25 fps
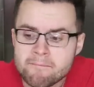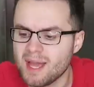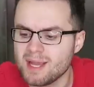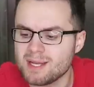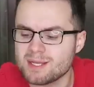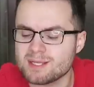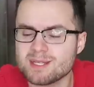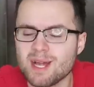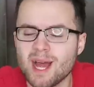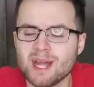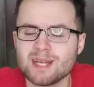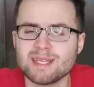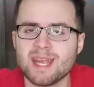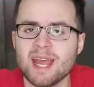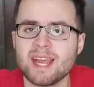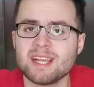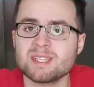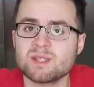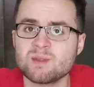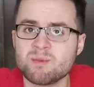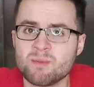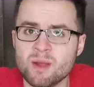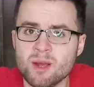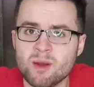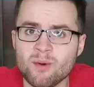It does not
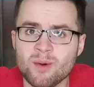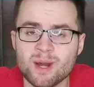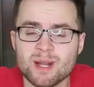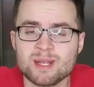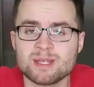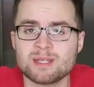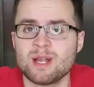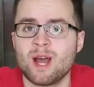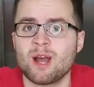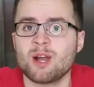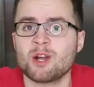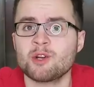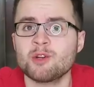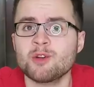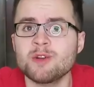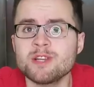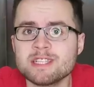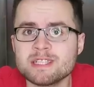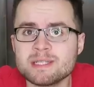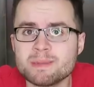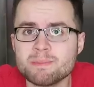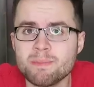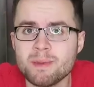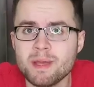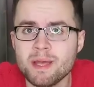taste real, it is not
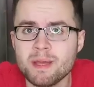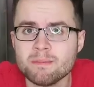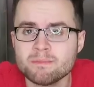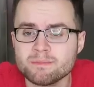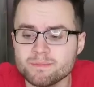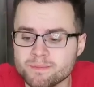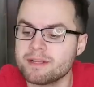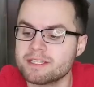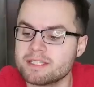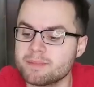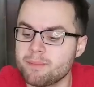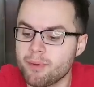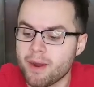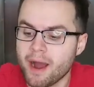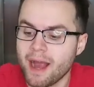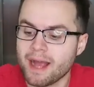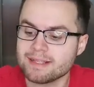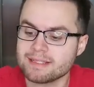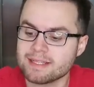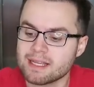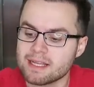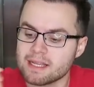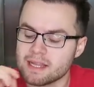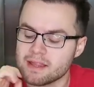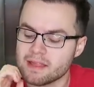crispy, but
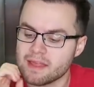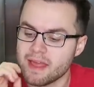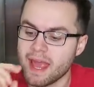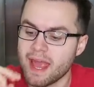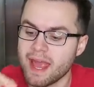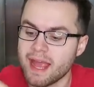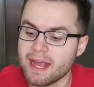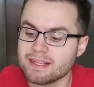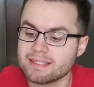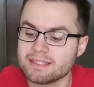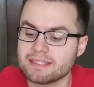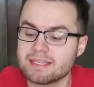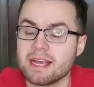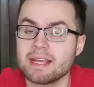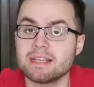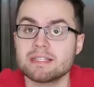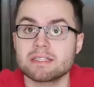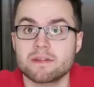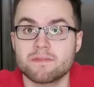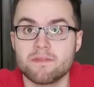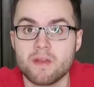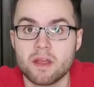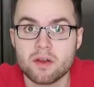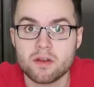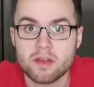surprisingly the eggs
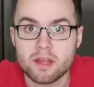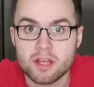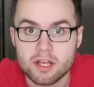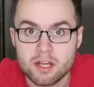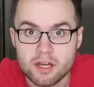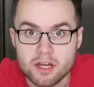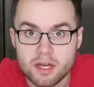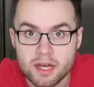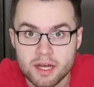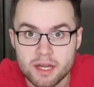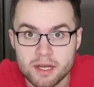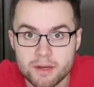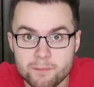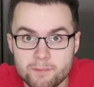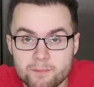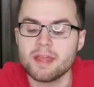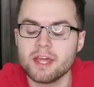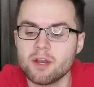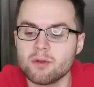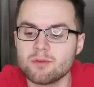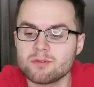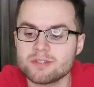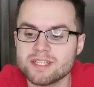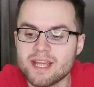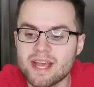taste very good. They
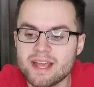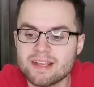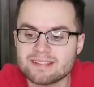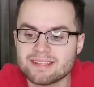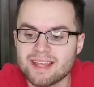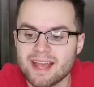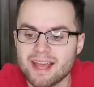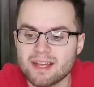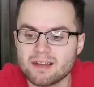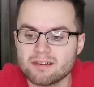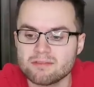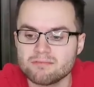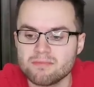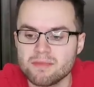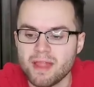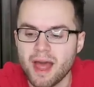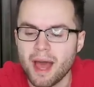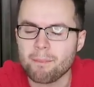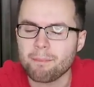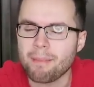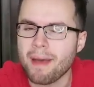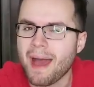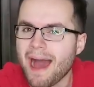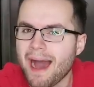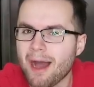don't taste like
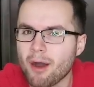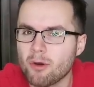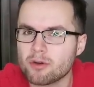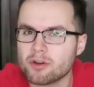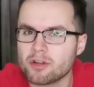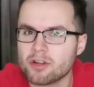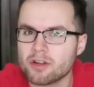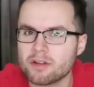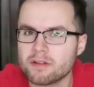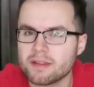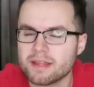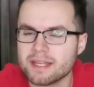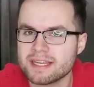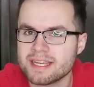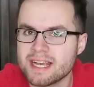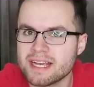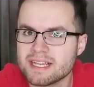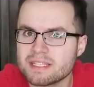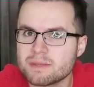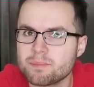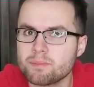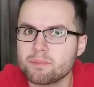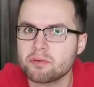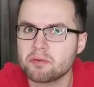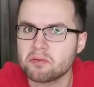that powder, they
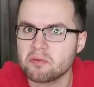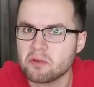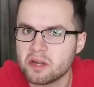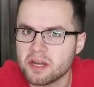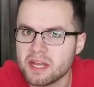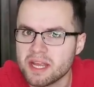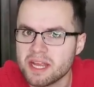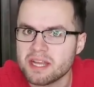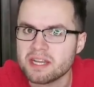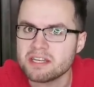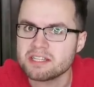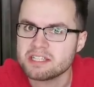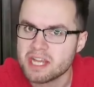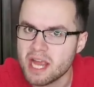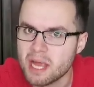taste pretty